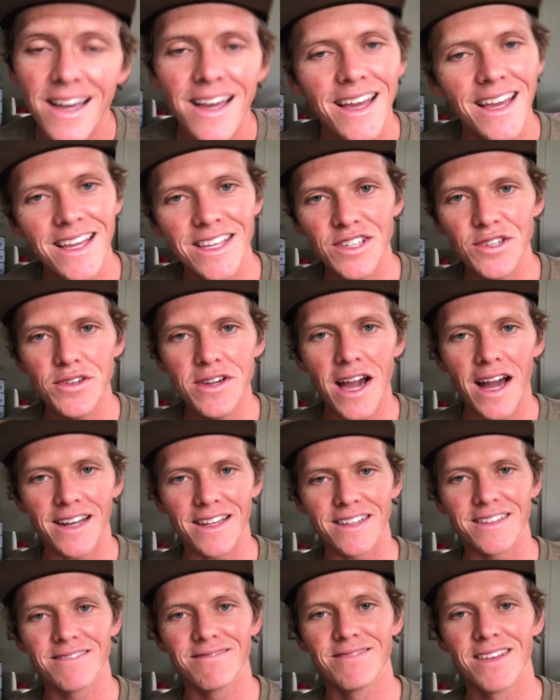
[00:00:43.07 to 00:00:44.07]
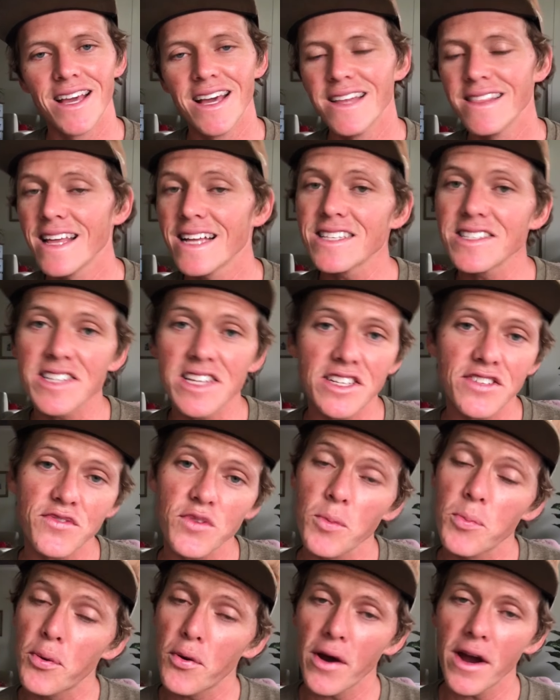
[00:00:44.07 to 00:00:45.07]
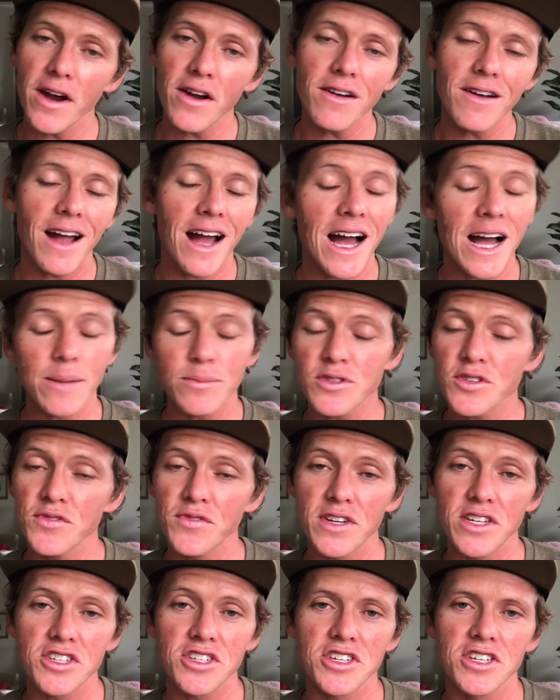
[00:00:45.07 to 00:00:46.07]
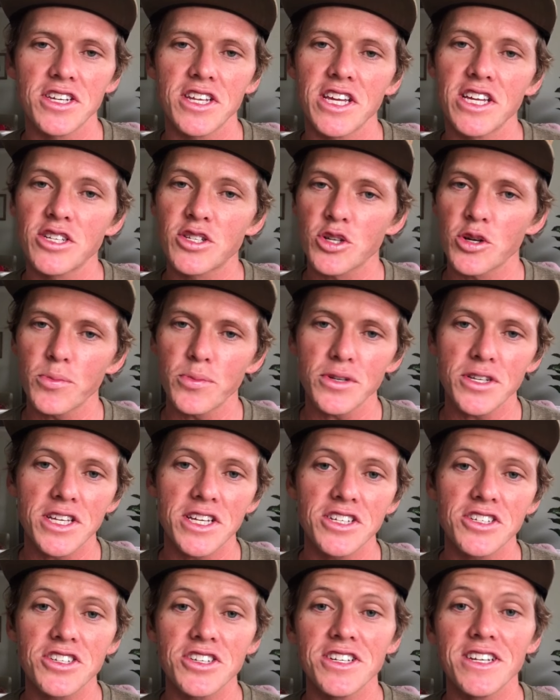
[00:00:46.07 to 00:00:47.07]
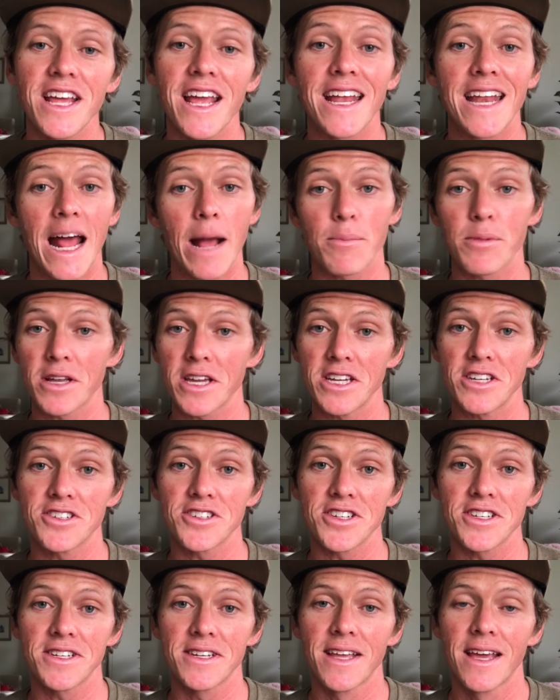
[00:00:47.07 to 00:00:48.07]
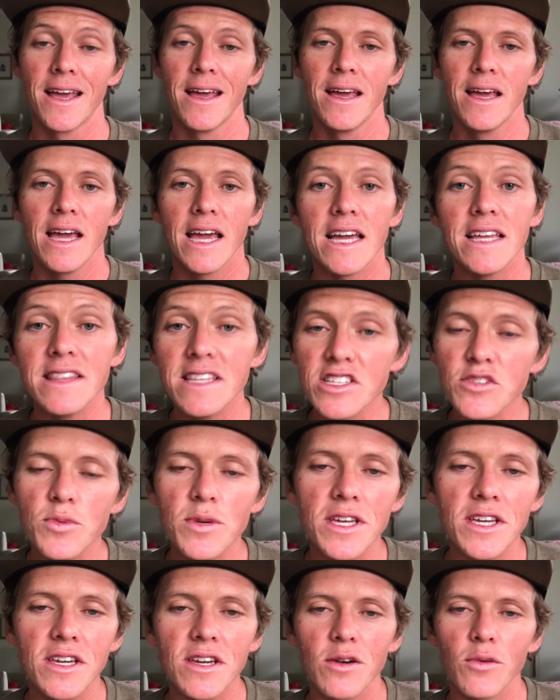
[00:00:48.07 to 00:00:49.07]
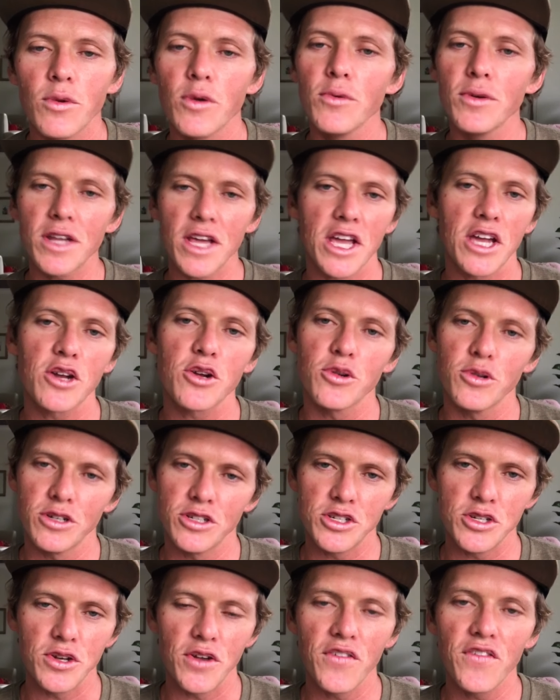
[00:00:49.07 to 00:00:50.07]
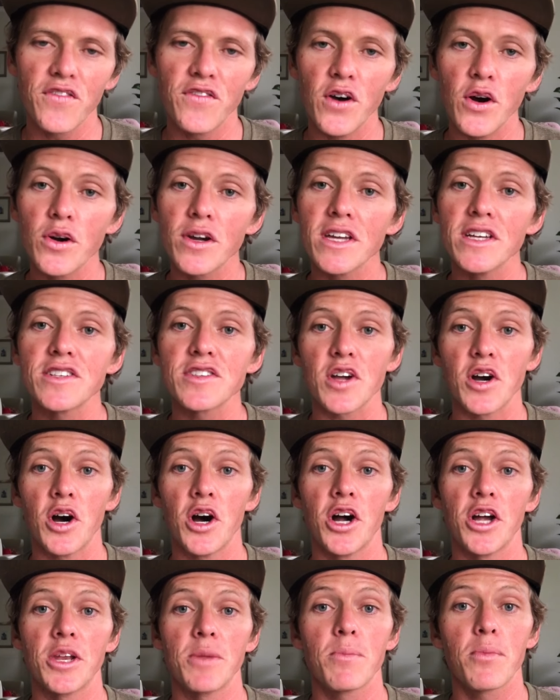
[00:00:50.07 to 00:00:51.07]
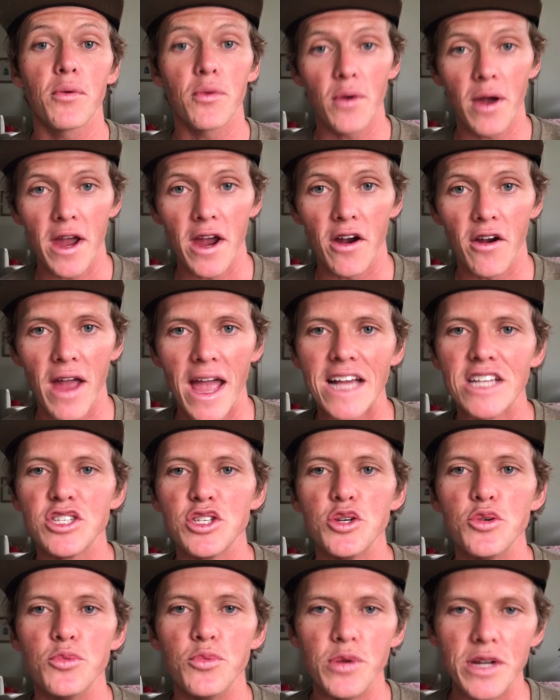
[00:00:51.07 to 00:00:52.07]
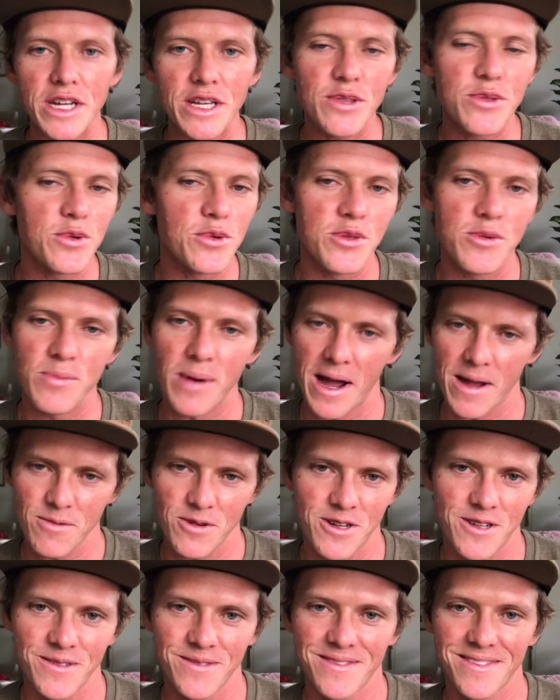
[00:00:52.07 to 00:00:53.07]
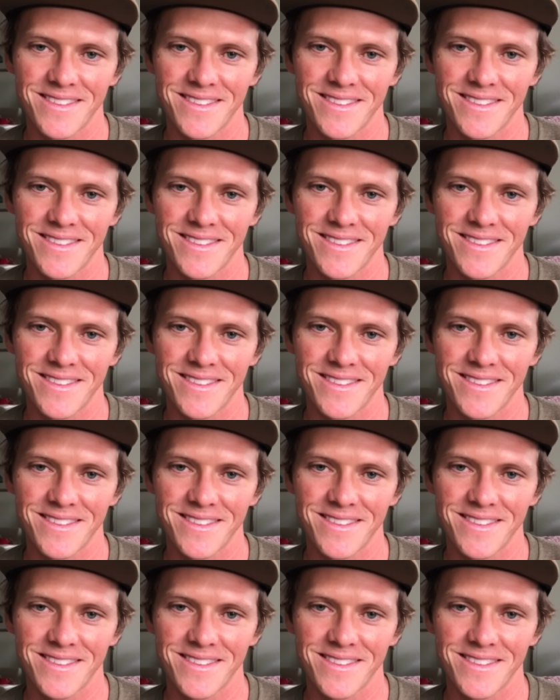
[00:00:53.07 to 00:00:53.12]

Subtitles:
Hey, you got it. That stands for Prayer, Observation, Interpretation, and Application. And this week, we want to encourage you to focus on prayer as you read through the Bible.